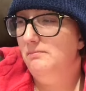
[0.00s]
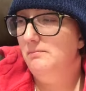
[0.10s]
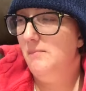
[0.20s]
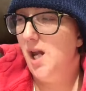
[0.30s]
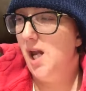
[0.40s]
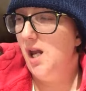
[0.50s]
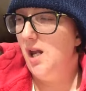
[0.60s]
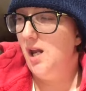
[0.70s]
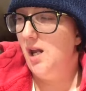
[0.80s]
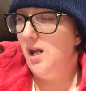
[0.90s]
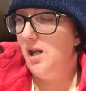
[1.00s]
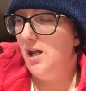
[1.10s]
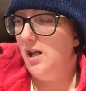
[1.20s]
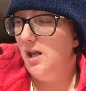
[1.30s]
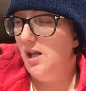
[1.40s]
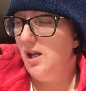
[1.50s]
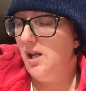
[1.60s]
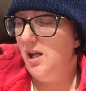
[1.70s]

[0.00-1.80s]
[no speech]